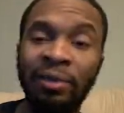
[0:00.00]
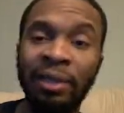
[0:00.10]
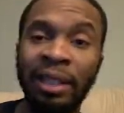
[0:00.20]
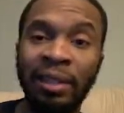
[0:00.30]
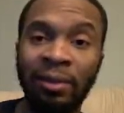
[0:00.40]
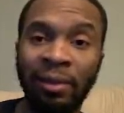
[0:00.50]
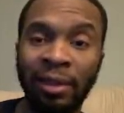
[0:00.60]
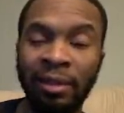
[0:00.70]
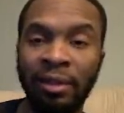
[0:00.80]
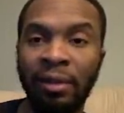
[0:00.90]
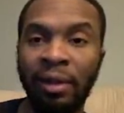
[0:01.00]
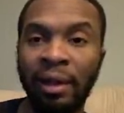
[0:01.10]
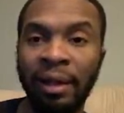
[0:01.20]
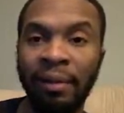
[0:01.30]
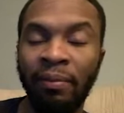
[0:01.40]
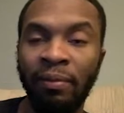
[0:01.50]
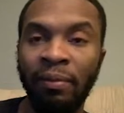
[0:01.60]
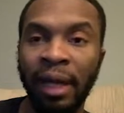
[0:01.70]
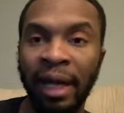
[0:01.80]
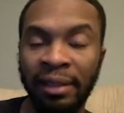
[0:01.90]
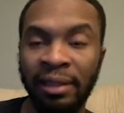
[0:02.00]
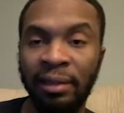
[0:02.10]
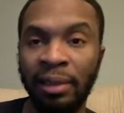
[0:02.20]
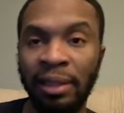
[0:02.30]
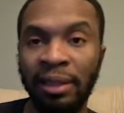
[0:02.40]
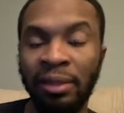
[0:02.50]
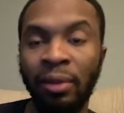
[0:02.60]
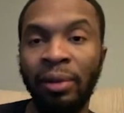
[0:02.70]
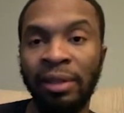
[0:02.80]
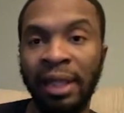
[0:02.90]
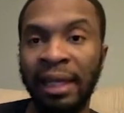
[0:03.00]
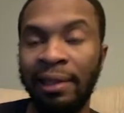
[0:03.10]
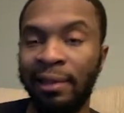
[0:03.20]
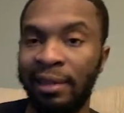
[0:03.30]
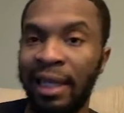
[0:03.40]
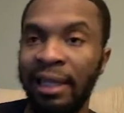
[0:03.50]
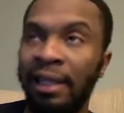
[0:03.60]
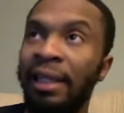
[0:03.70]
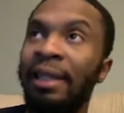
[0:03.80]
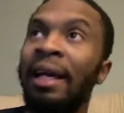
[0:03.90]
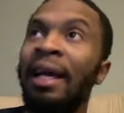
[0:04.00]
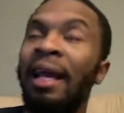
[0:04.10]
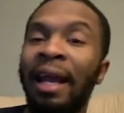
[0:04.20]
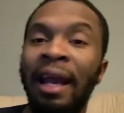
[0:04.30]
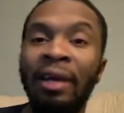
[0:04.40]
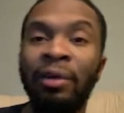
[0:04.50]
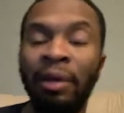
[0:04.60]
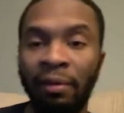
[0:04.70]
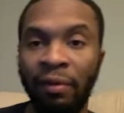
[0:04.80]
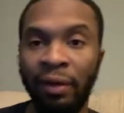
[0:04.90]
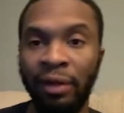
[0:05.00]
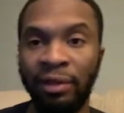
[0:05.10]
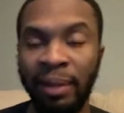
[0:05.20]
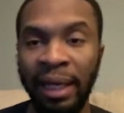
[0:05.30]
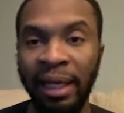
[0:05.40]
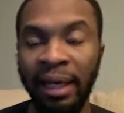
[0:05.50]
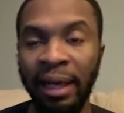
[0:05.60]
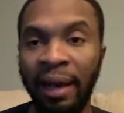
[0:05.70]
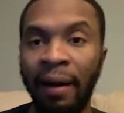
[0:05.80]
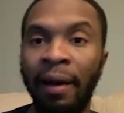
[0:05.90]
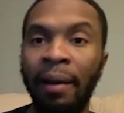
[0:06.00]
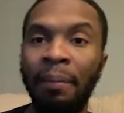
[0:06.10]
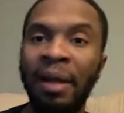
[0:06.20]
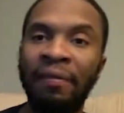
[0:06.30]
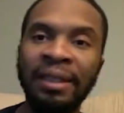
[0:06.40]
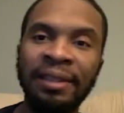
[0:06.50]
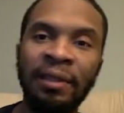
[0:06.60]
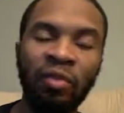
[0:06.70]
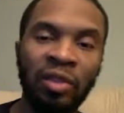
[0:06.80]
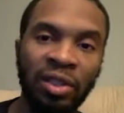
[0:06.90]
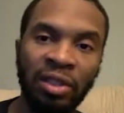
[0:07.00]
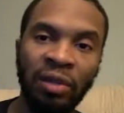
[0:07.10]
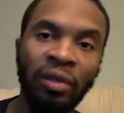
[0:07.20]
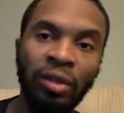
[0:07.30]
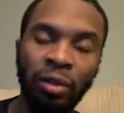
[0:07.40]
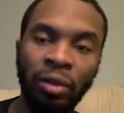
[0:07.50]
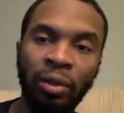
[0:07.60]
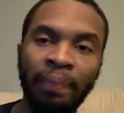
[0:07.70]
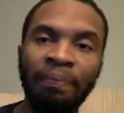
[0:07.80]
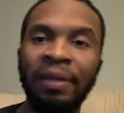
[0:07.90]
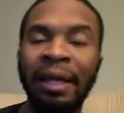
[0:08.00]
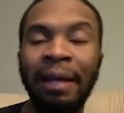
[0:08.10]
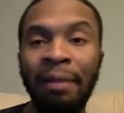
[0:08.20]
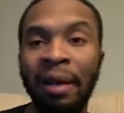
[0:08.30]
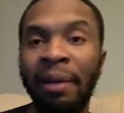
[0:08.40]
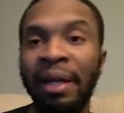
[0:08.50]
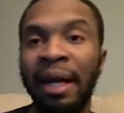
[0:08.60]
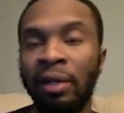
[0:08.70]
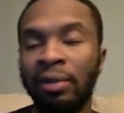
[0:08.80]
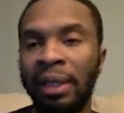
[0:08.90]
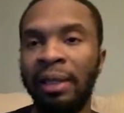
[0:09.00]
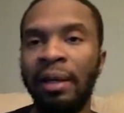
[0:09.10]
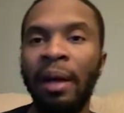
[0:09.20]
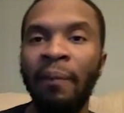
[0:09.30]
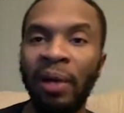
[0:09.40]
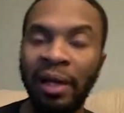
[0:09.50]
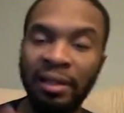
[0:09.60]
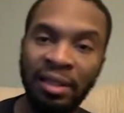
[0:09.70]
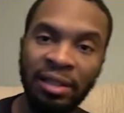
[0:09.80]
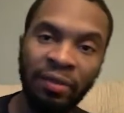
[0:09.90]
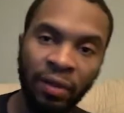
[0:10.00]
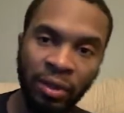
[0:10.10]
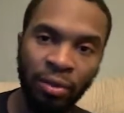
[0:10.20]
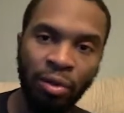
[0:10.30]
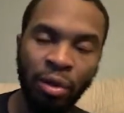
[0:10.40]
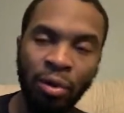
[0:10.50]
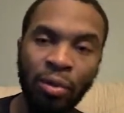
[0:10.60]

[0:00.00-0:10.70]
get it on excellent release or slightly early, slightly late, and I do that reverse, right? If I just have consistent finisher on, it may or may not go in. But consistent finisher on gold